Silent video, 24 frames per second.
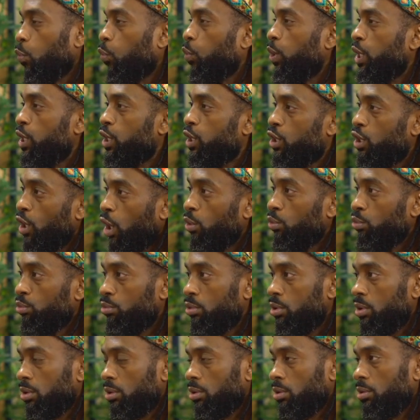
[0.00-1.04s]
We
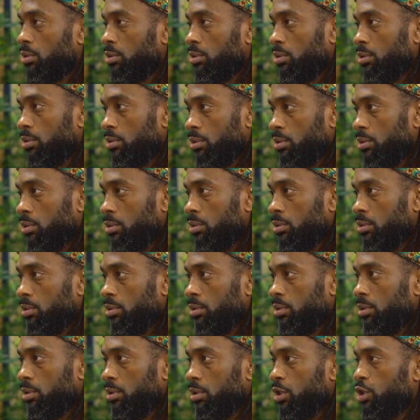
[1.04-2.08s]
don't.
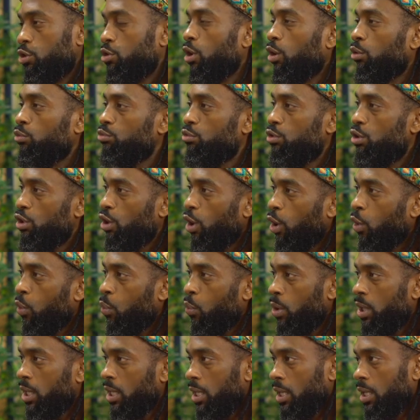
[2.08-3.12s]
You don't know
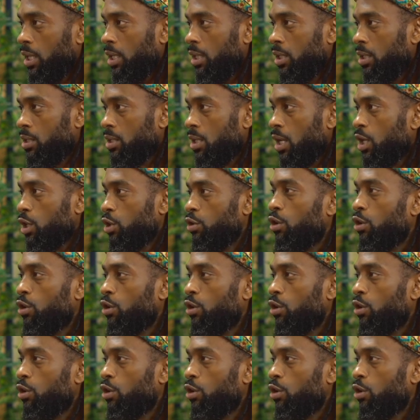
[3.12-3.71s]
when it is.